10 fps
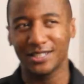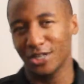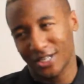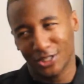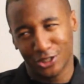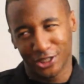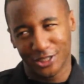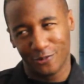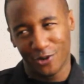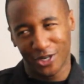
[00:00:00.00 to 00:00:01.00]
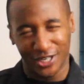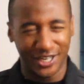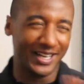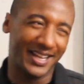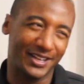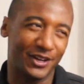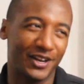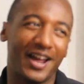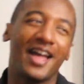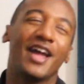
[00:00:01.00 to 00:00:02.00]
Do I need to drink some water? Like, you
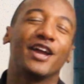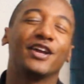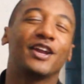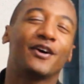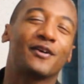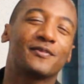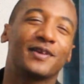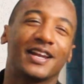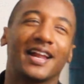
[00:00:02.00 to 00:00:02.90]
know what I mean?